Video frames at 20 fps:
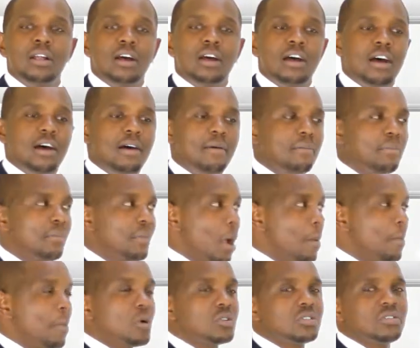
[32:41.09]
a
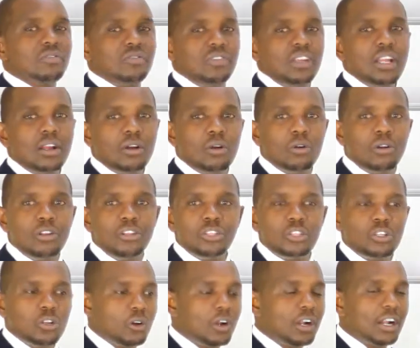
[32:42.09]
motor vehicle
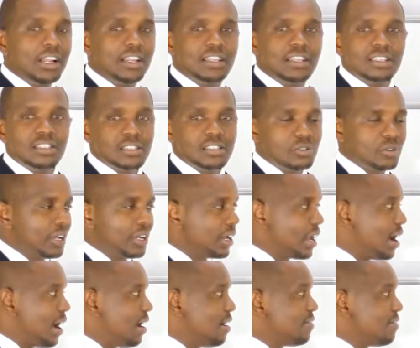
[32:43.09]
insurance. You can
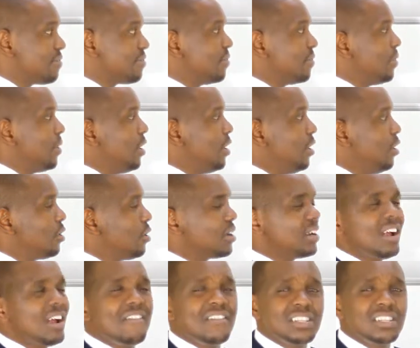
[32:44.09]
have
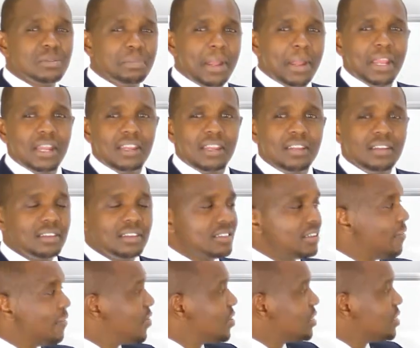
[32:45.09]
as many
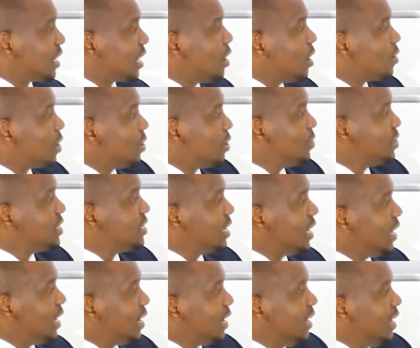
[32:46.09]
savings accounts. And we
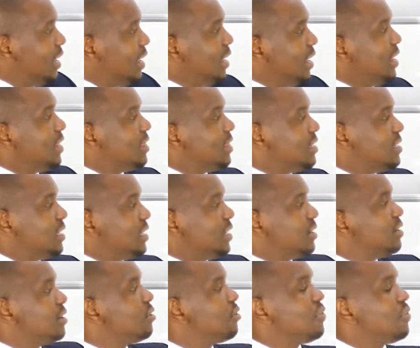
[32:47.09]
said the
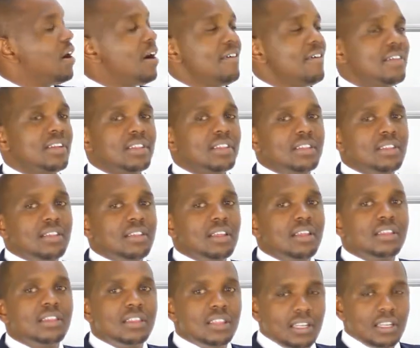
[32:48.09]
secret of having
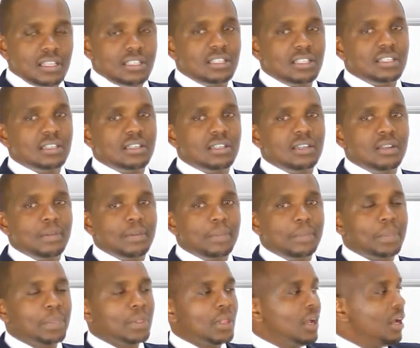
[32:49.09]
this,
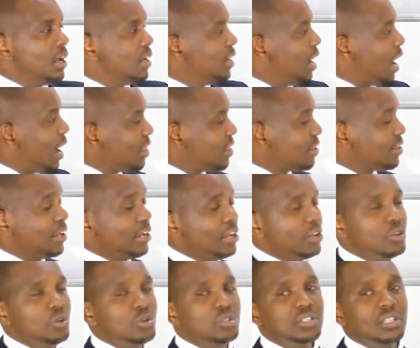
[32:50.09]
other than
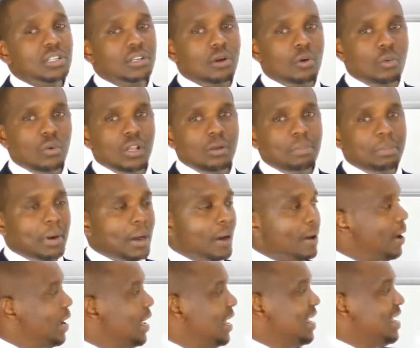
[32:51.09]
using your willpower,
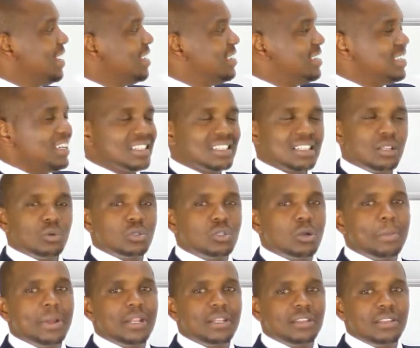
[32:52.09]
just
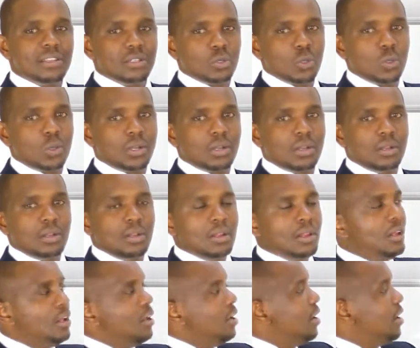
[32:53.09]
automate this one.
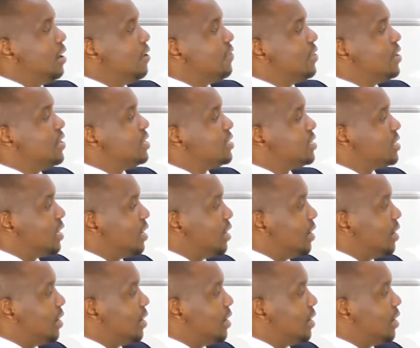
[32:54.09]
If there's